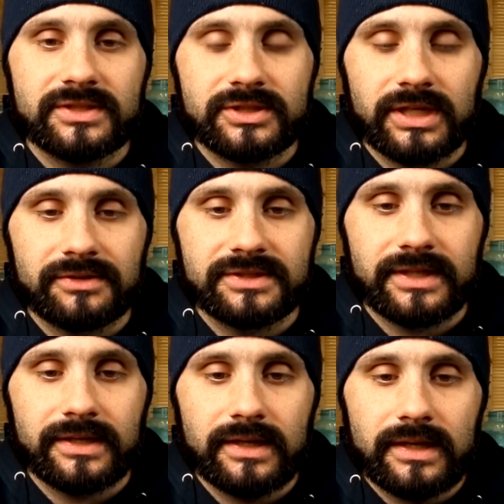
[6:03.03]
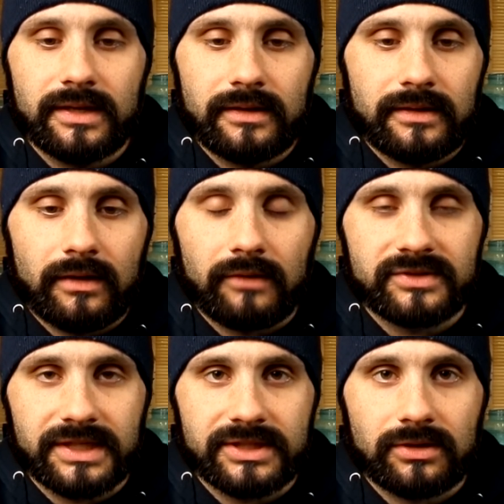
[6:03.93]
Chelsea,
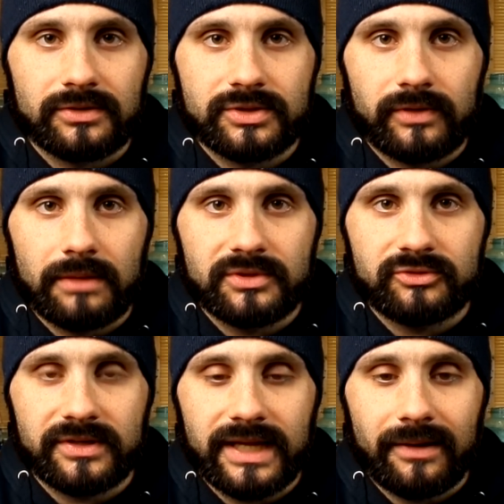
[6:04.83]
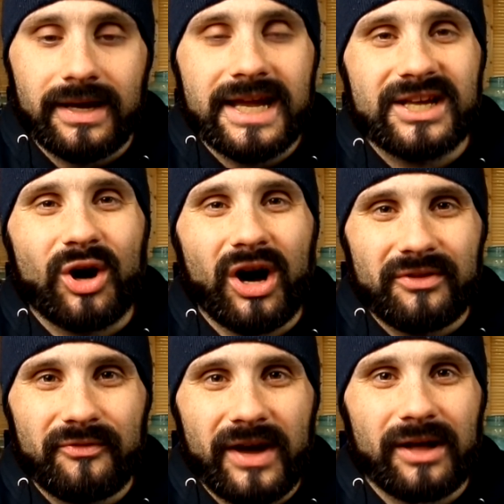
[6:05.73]
obviously he's gone to Real Madrid now. He got
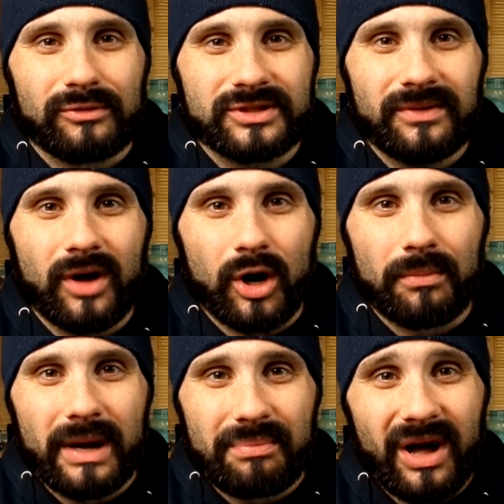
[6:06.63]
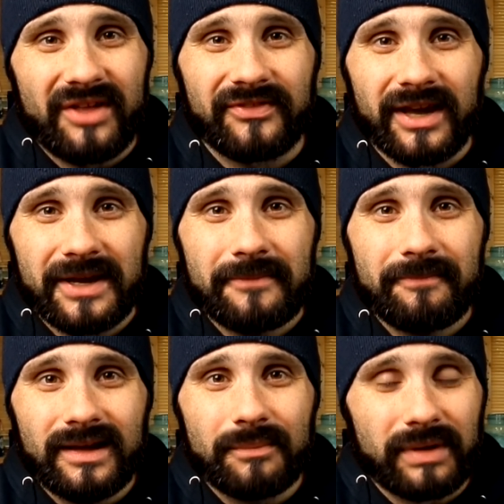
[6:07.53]
unveiled on my birthday,
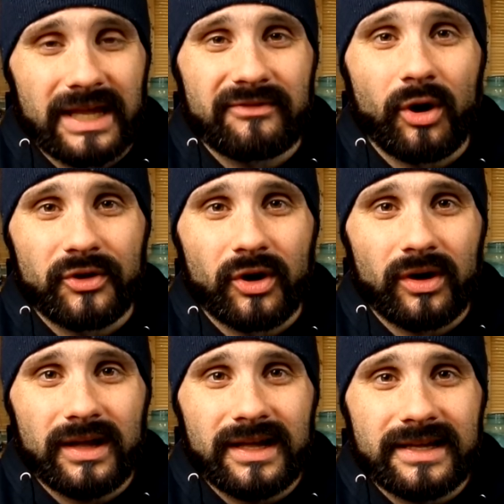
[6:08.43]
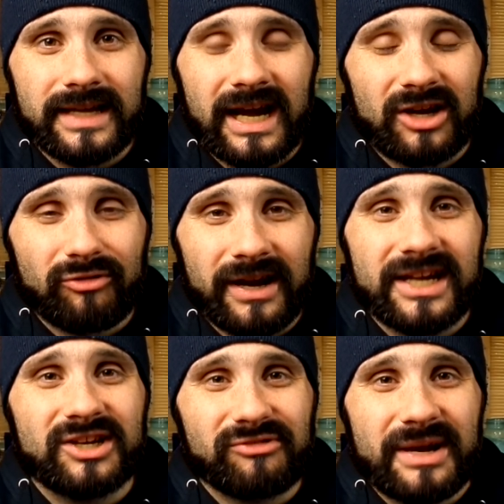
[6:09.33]
believe it or not. Yeah, great
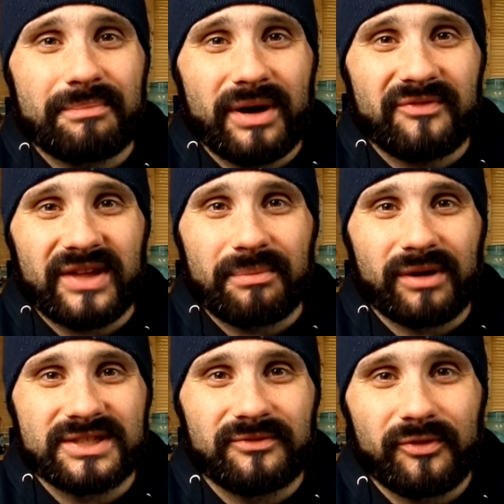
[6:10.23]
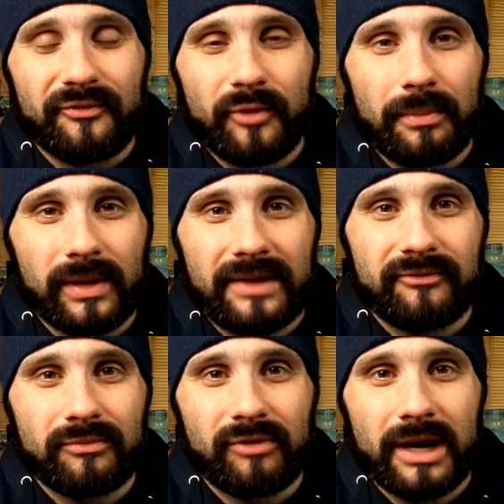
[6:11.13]
birthday present from football and
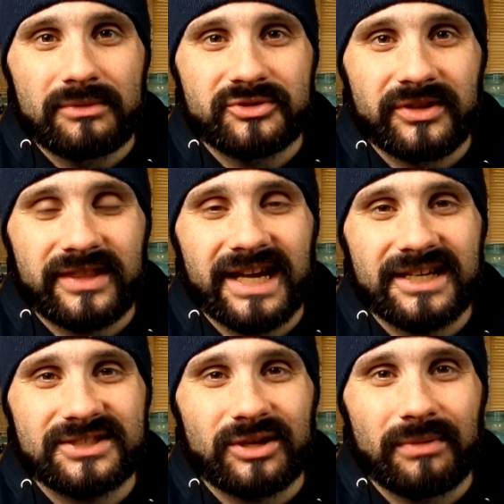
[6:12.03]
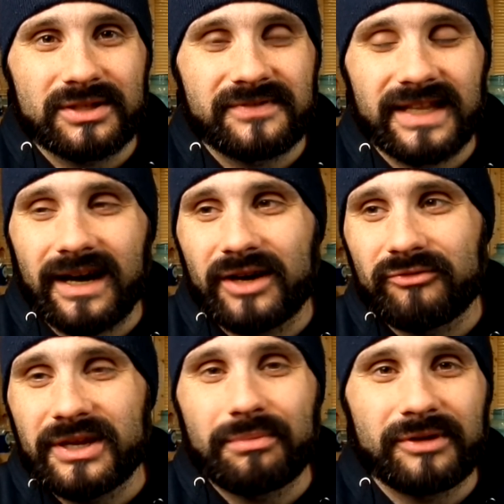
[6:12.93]
from Real Madrid. Thank you so much for that. I
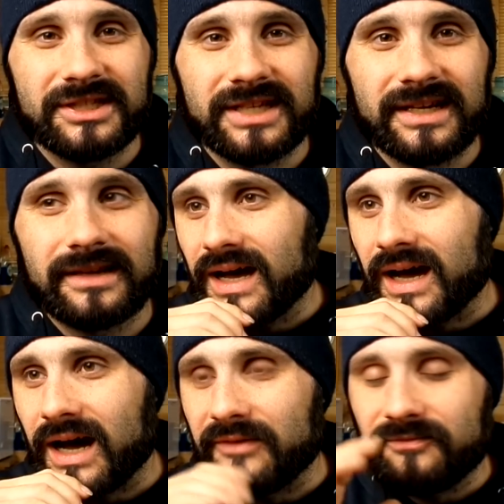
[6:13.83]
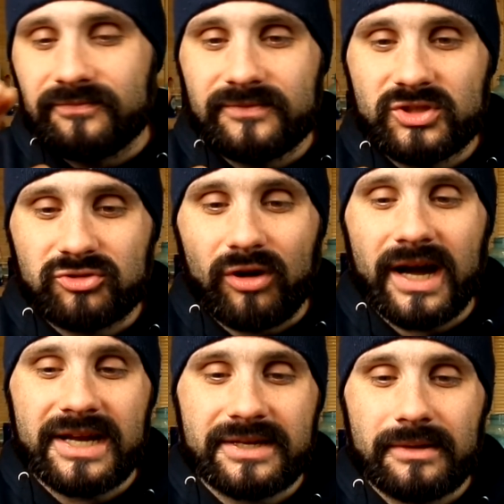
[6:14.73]
really appreciate it. I've
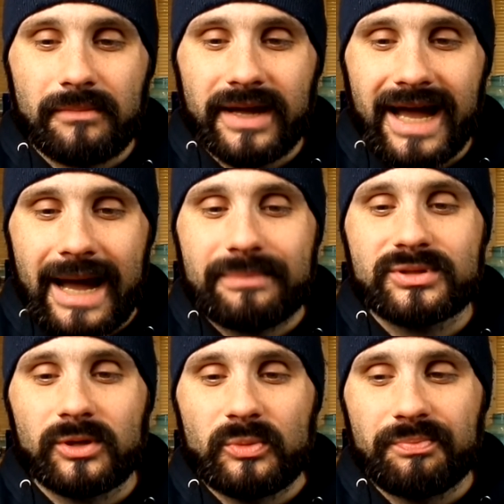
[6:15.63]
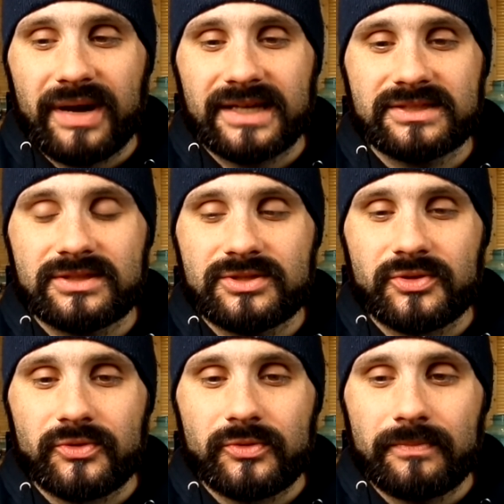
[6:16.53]
tried my absolute best
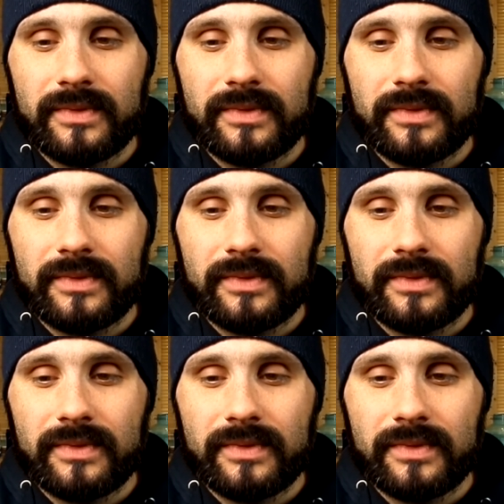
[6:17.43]
to